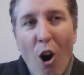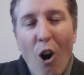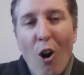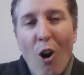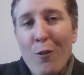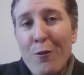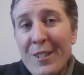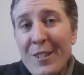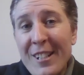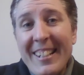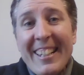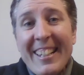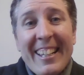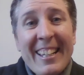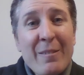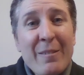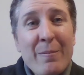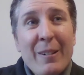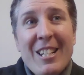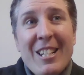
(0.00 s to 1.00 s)
Often it
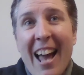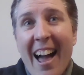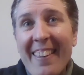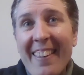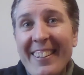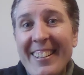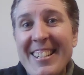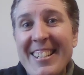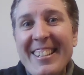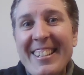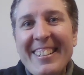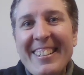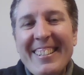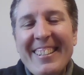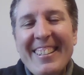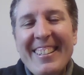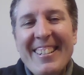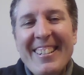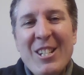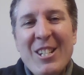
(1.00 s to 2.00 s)
can be challenging
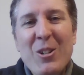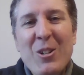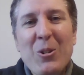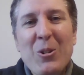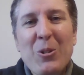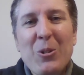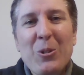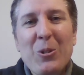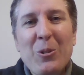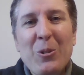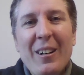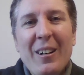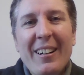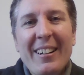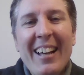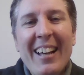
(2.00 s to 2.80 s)
to